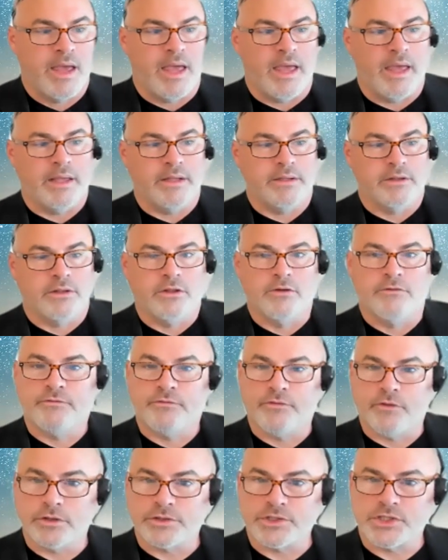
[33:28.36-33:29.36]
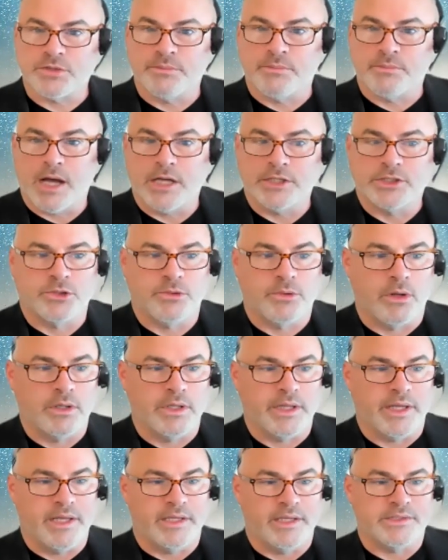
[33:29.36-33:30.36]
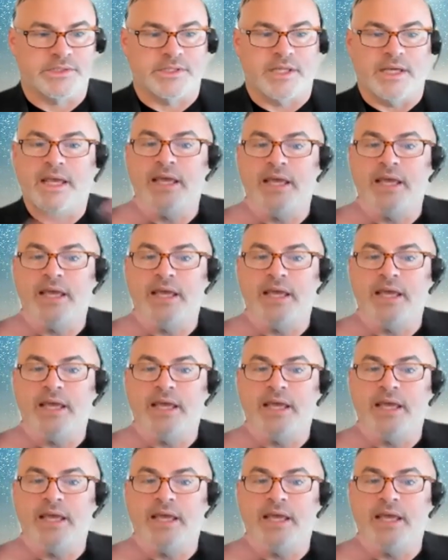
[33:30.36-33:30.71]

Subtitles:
And the first module is the